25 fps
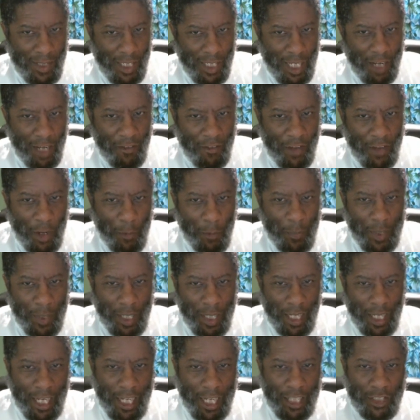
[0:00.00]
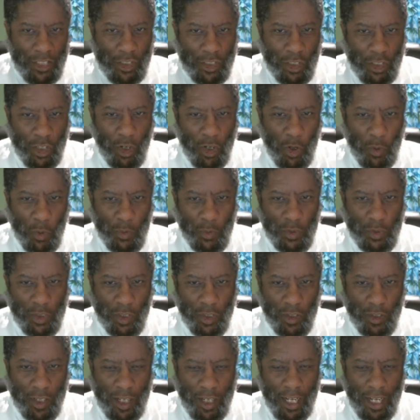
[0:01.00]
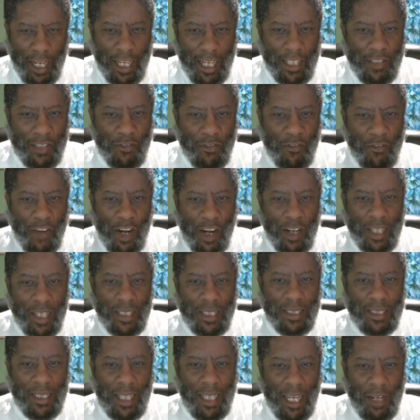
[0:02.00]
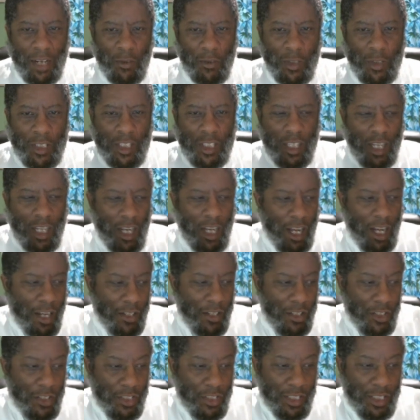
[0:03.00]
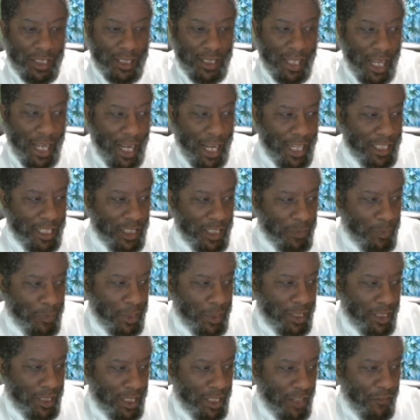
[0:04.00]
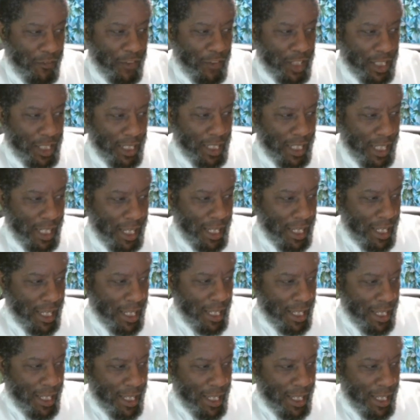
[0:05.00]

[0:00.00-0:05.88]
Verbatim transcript: of helping each culture, each various language understand specifically